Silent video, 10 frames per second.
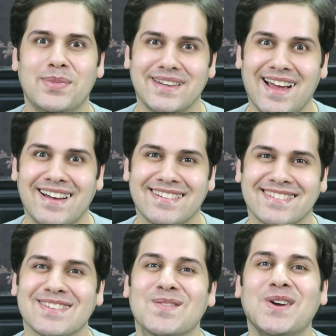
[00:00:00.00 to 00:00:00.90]
But
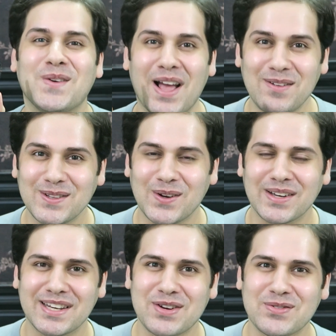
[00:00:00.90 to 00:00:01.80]
yeah, we don't have
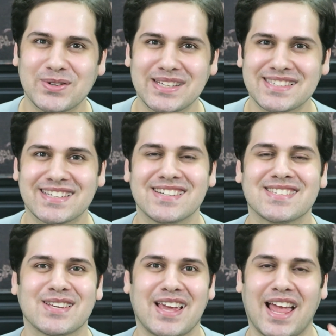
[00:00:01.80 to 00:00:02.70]
long enough research,